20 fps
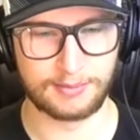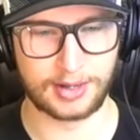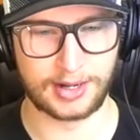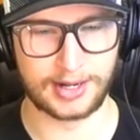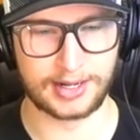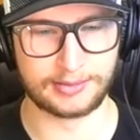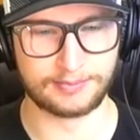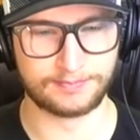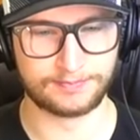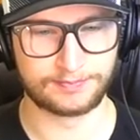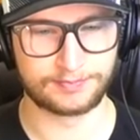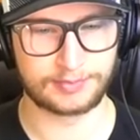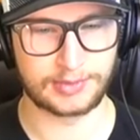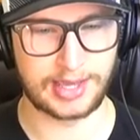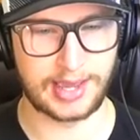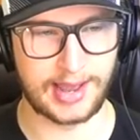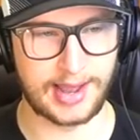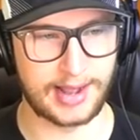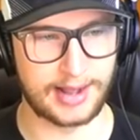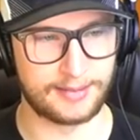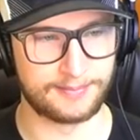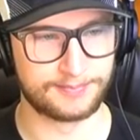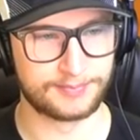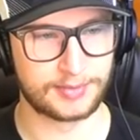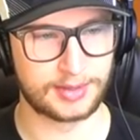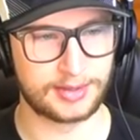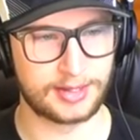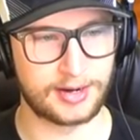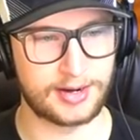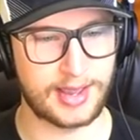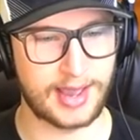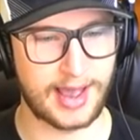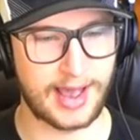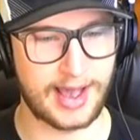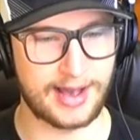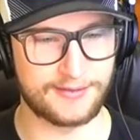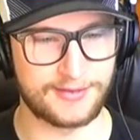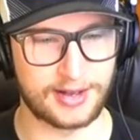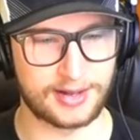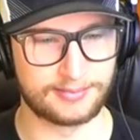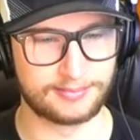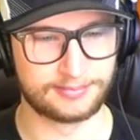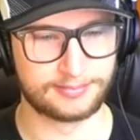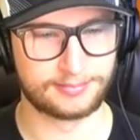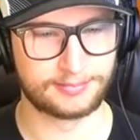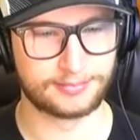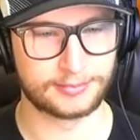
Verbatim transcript: But yeah, there you have it.